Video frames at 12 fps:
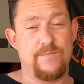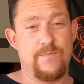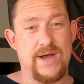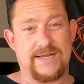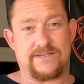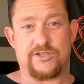
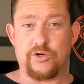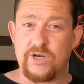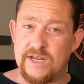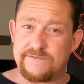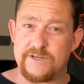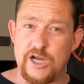But your
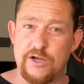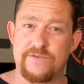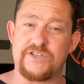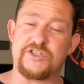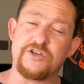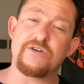
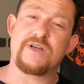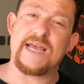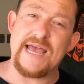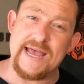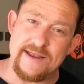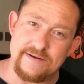leftovers you
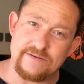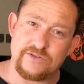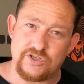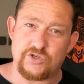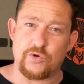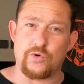can
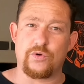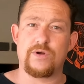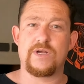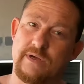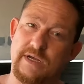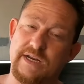store
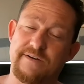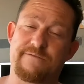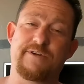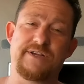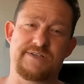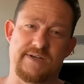in a
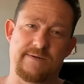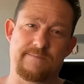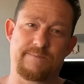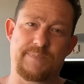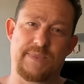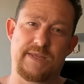freezer.
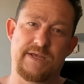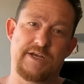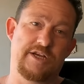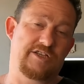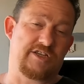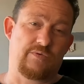
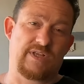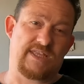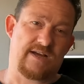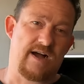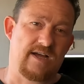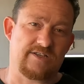So what the
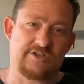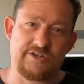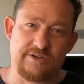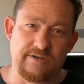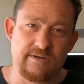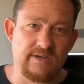guys
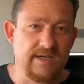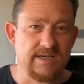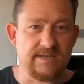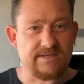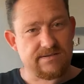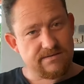do
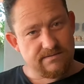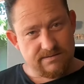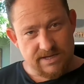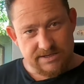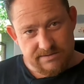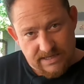is
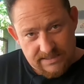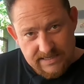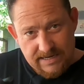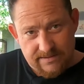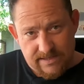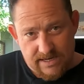they
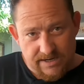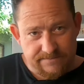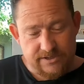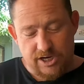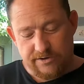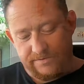take their
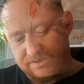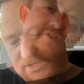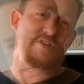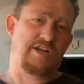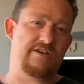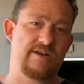leftovers,
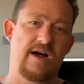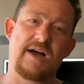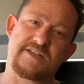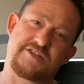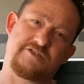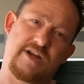throw it in an
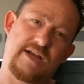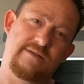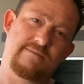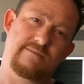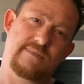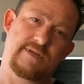ice tray.
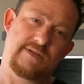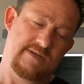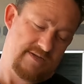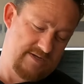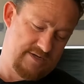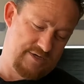
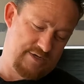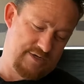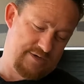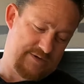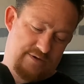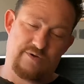
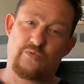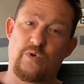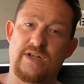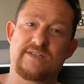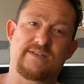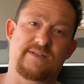
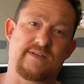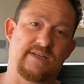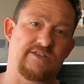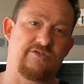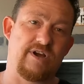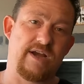Once
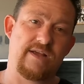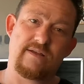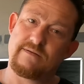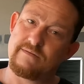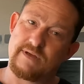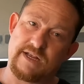it's
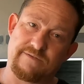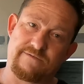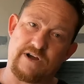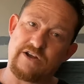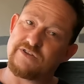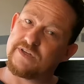ready and
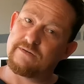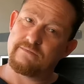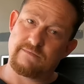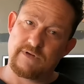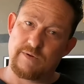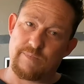frozen,
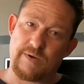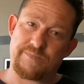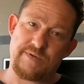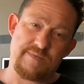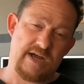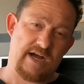pop
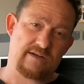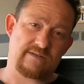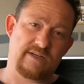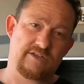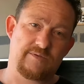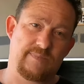them out
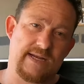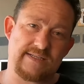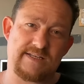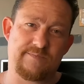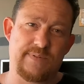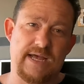into
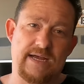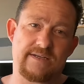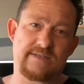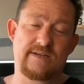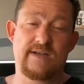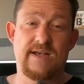plastic
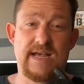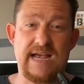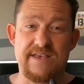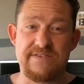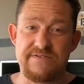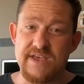bags
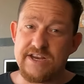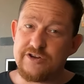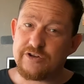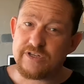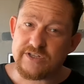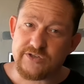and then you
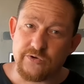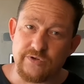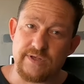can store